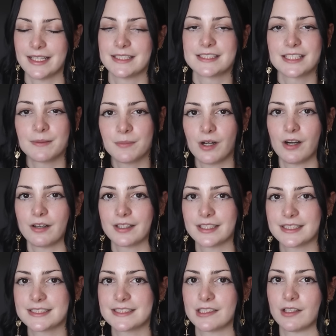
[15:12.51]
And some
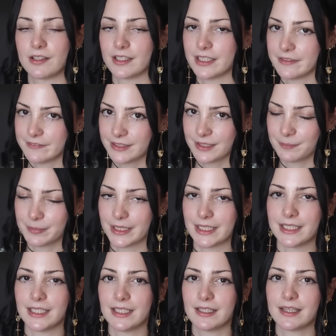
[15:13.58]
artists are even
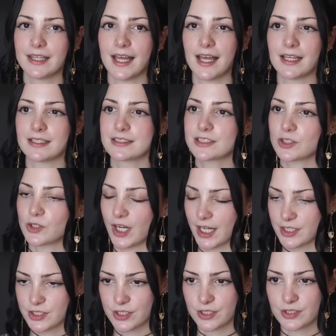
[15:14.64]
complaining that
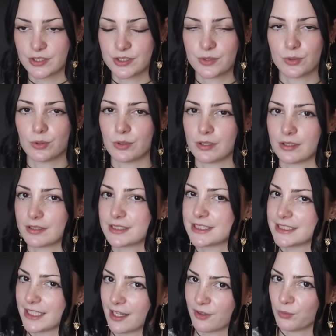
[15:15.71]
scratchers or
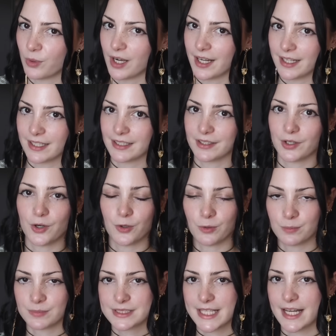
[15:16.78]
DIY
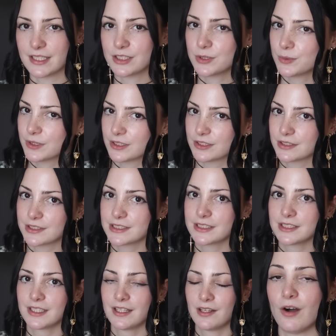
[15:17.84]
home
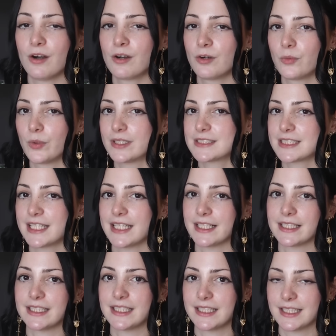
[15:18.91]
tattooers are what's
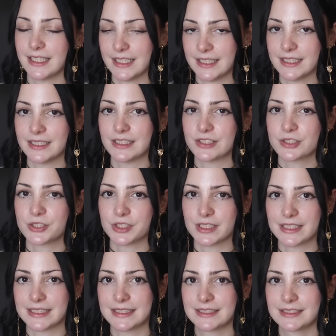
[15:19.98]
killing the
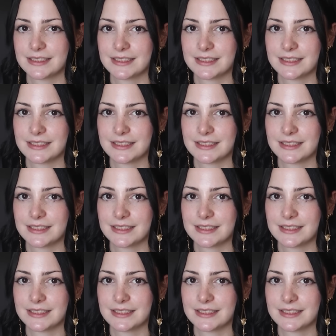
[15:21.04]
industry.